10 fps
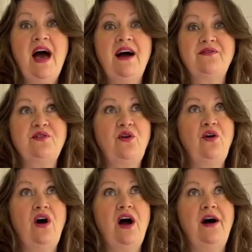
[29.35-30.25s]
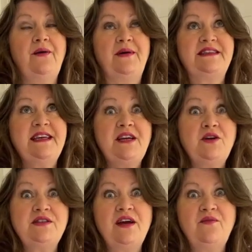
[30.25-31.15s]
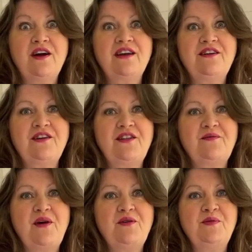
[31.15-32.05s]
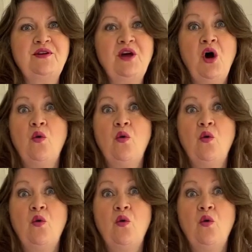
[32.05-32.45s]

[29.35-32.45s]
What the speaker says: I've got my Tea Cosy I'm working on at the moment,